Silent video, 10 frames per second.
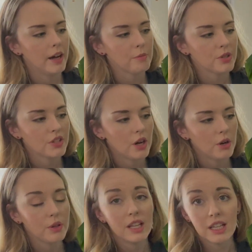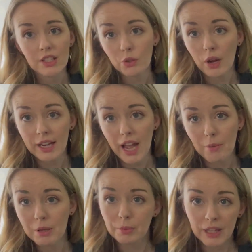So it is quite a
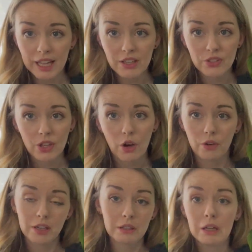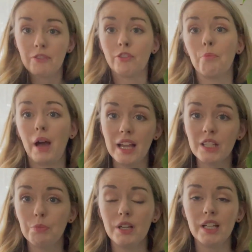happy plant. So from my
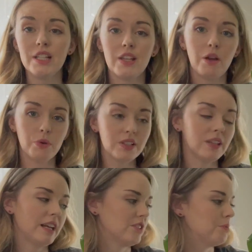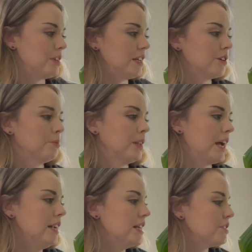experience, I would say it's a beginner
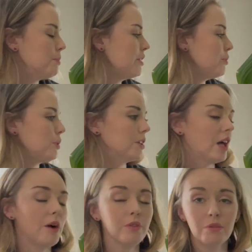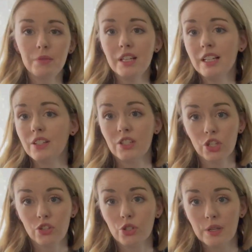plant. It's been through a lot with me and it's
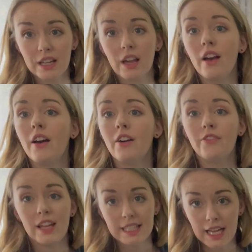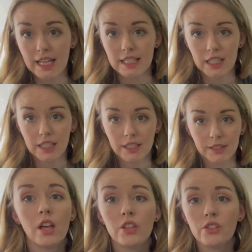still doing fantastic.
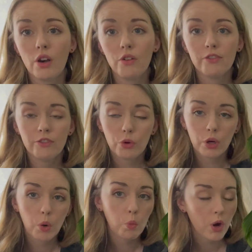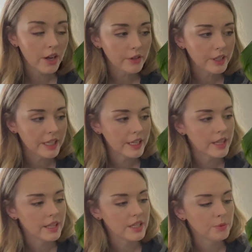So for watering,
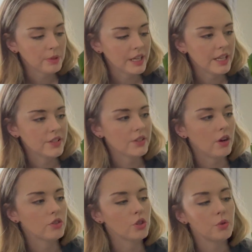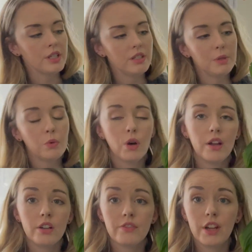these plants don't need to be
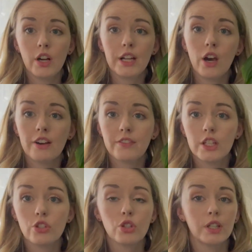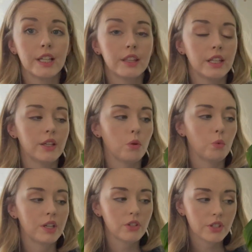watered very often during the
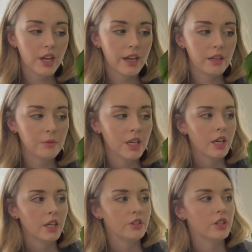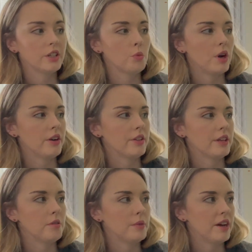winter time. You're gonna water
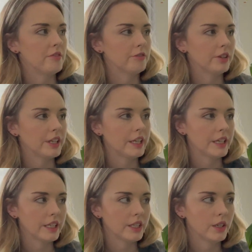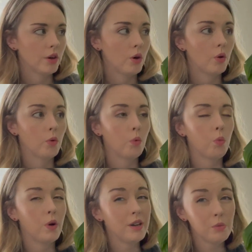them every
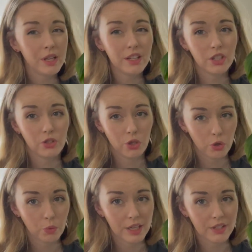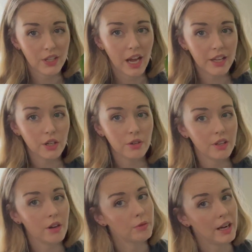1 week to 2 weeks. I go
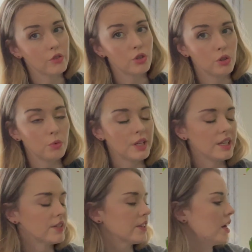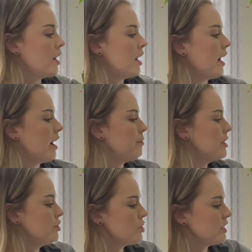around 2 weeks,
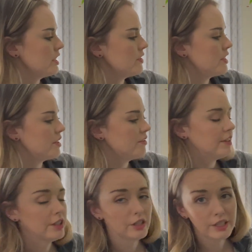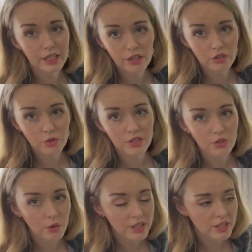and you're just gonna stick your finger in there, do a
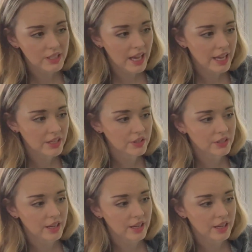soil test.